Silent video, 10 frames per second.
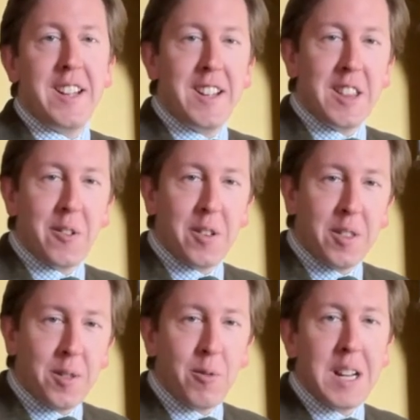There are
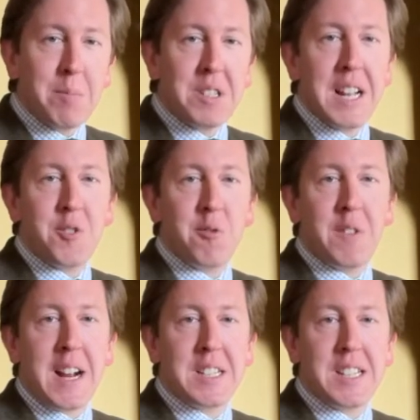3 potential
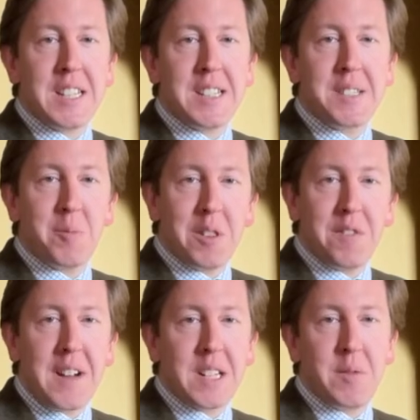vaccines with
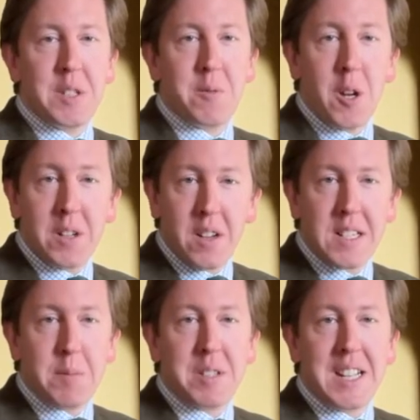effectiveness of over
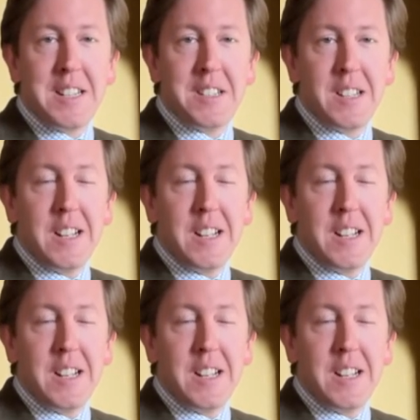90%,